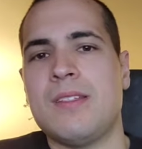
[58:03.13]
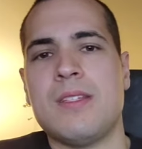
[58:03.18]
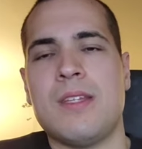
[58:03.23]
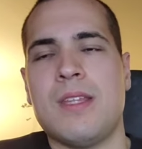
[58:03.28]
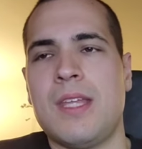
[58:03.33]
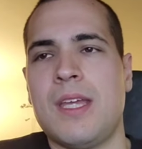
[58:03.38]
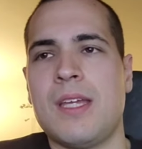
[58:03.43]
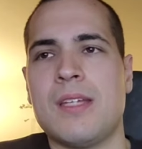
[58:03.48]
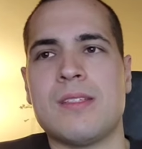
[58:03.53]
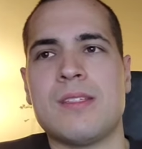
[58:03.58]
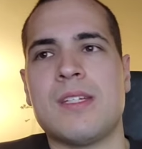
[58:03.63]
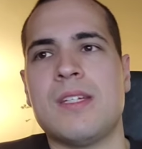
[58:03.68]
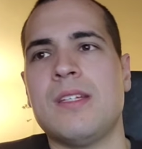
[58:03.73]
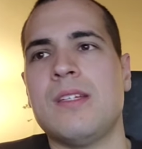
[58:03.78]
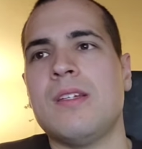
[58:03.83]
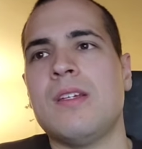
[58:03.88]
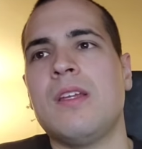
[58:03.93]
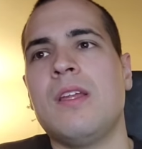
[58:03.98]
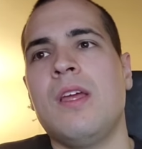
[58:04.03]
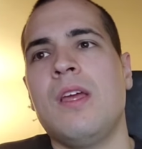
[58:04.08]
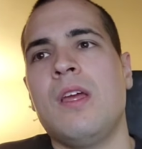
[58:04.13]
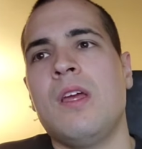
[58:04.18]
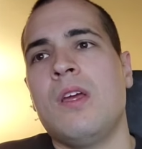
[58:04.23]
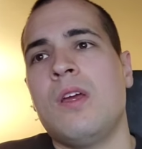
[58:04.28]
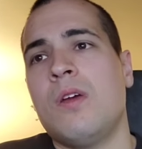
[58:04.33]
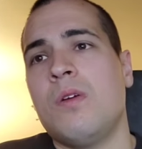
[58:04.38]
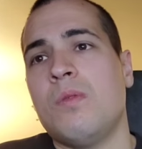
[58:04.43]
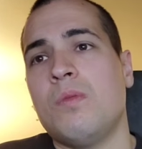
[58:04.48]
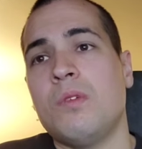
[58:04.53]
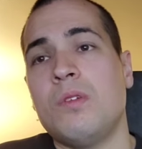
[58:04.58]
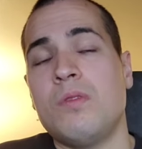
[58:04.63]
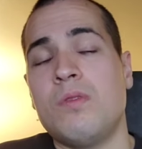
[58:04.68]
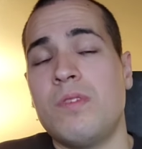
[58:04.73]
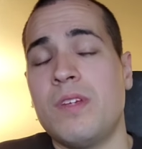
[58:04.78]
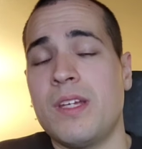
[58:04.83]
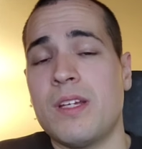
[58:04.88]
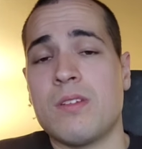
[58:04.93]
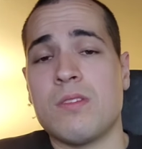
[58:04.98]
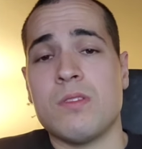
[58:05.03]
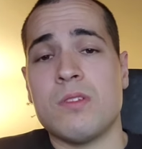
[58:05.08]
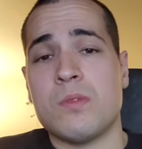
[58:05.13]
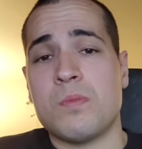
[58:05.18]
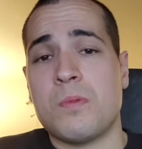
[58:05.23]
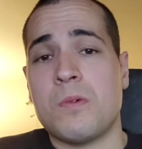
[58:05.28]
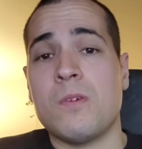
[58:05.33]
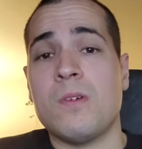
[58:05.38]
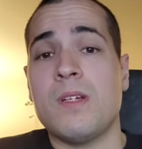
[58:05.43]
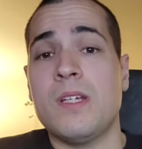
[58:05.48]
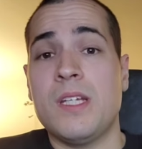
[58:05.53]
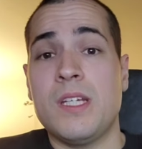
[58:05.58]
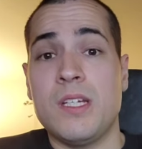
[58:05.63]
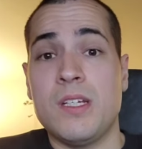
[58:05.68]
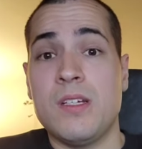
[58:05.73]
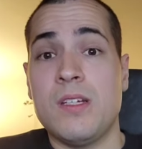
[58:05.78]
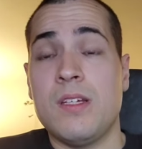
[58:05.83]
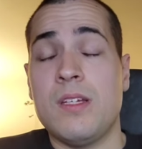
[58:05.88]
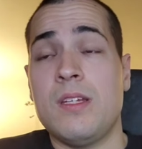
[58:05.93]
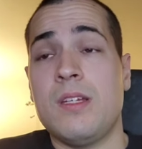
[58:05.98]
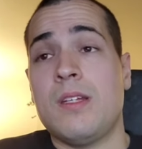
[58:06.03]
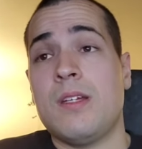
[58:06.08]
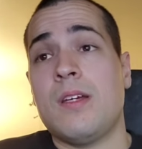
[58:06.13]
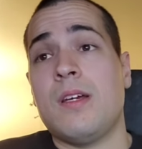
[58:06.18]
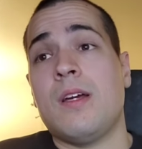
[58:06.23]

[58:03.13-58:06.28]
and things can win vehicles pretty good